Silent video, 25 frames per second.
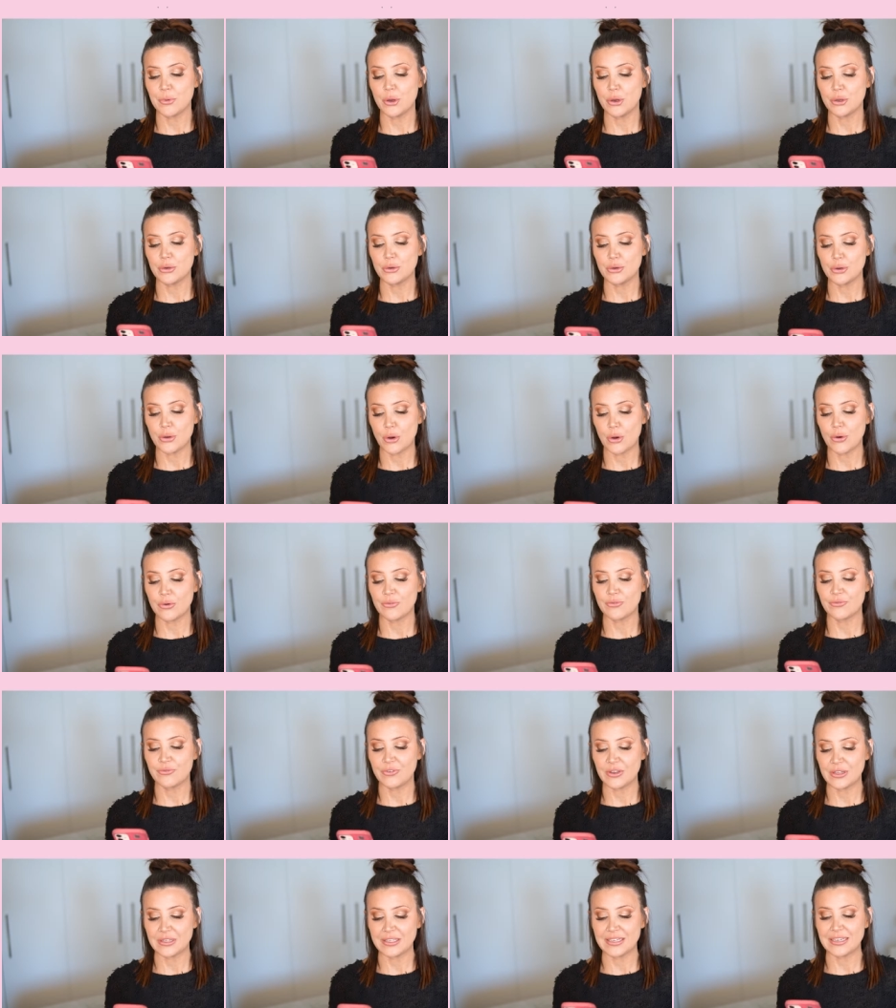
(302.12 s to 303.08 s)
her
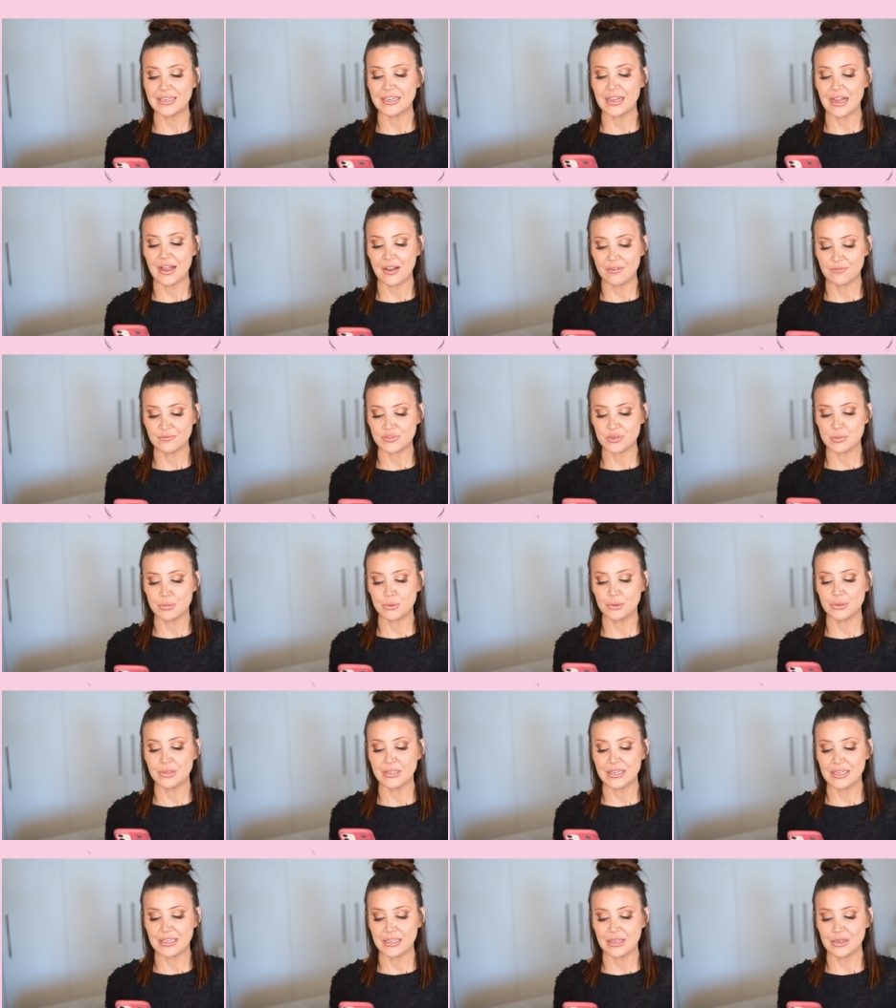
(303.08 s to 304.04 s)
not feeling
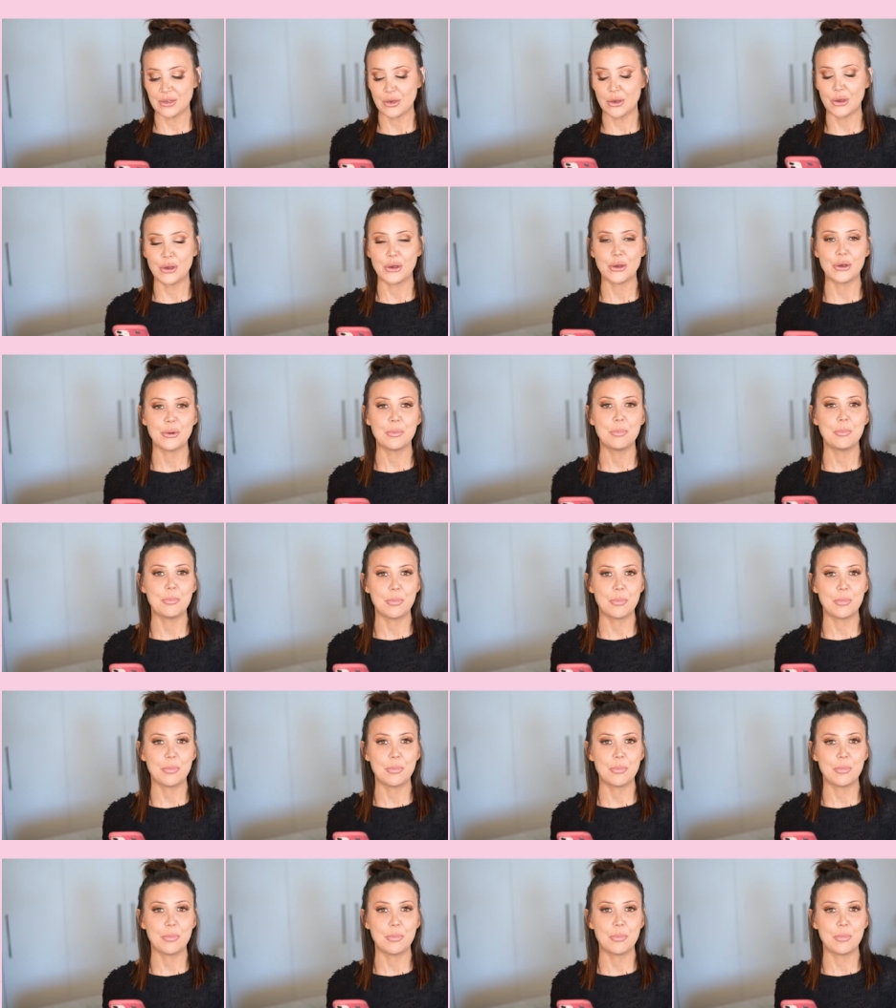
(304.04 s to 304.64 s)
comfortable in her